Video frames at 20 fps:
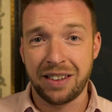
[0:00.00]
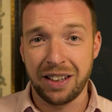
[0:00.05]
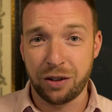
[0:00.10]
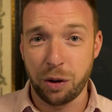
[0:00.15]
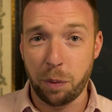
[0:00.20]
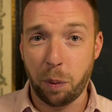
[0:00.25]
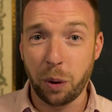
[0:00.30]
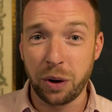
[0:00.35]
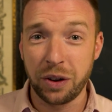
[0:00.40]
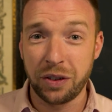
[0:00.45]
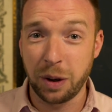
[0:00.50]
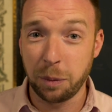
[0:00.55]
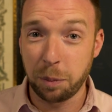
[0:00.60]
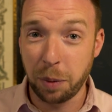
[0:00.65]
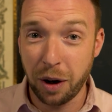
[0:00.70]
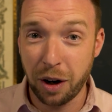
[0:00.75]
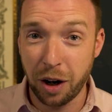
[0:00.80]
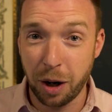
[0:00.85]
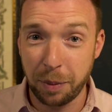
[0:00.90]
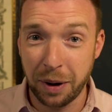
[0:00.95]
disappointing
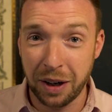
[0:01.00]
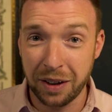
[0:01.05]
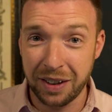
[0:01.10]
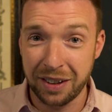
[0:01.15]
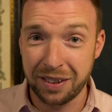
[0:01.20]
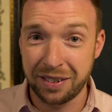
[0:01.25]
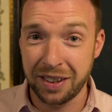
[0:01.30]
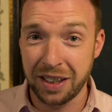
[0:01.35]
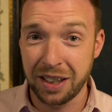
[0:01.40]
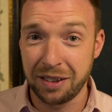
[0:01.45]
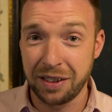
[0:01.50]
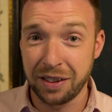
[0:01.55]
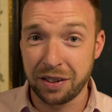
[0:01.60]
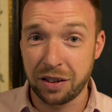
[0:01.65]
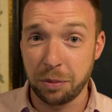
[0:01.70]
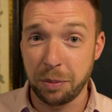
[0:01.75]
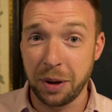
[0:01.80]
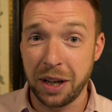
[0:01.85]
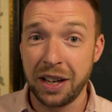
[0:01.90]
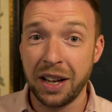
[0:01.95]
part about this series
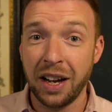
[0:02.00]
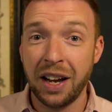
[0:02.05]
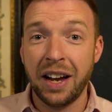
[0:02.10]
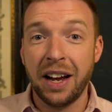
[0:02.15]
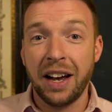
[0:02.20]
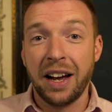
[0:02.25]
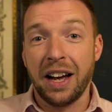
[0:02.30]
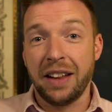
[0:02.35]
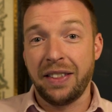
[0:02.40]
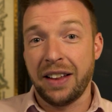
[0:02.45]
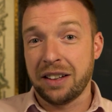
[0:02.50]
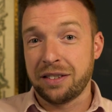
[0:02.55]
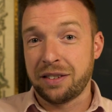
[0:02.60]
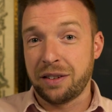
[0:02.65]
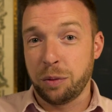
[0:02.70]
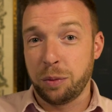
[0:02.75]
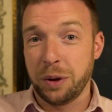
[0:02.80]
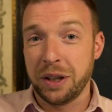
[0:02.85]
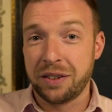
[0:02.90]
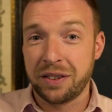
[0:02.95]
to me, and that's
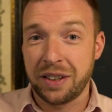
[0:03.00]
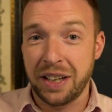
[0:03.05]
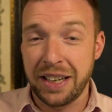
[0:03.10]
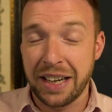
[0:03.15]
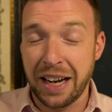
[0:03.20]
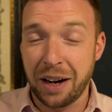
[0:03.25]
the whisky.